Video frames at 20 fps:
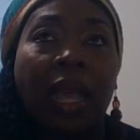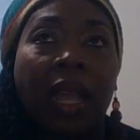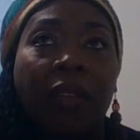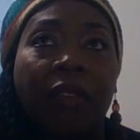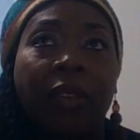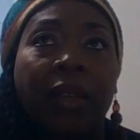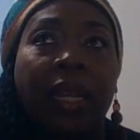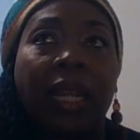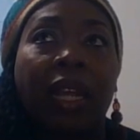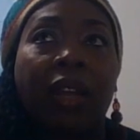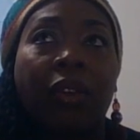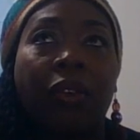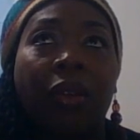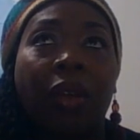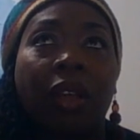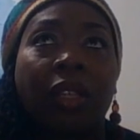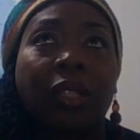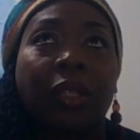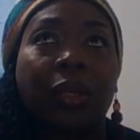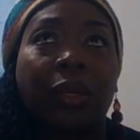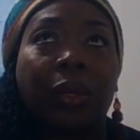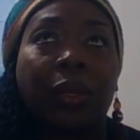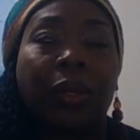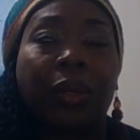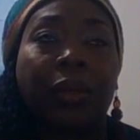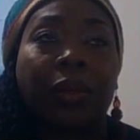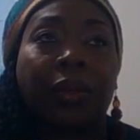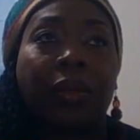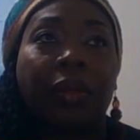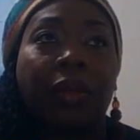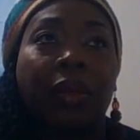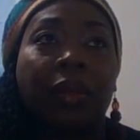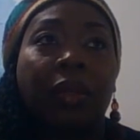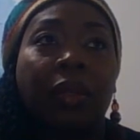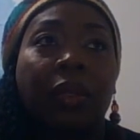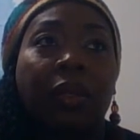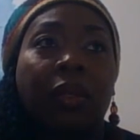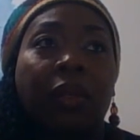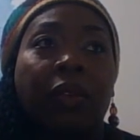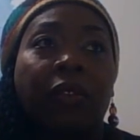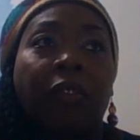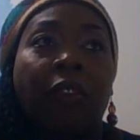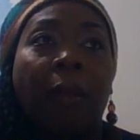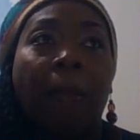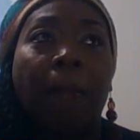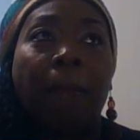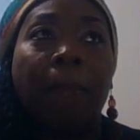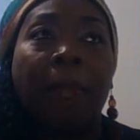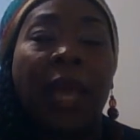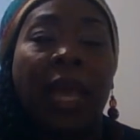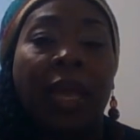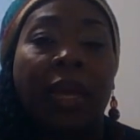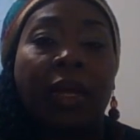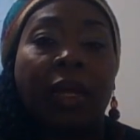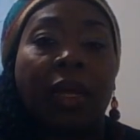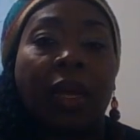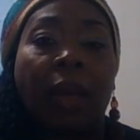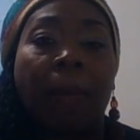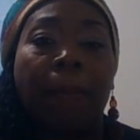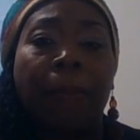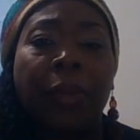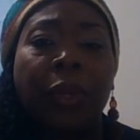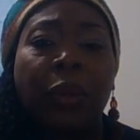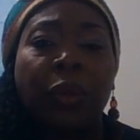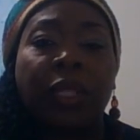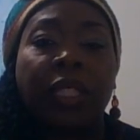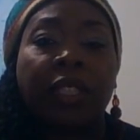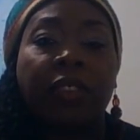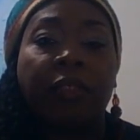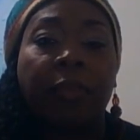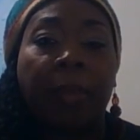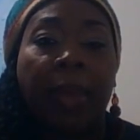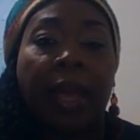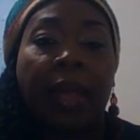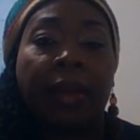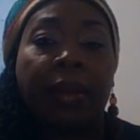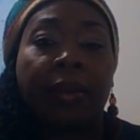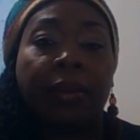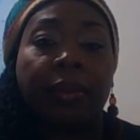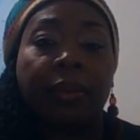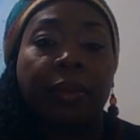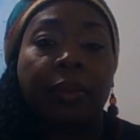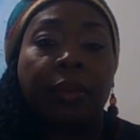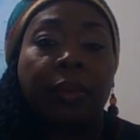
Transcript: every day across the earth from men, abusive men.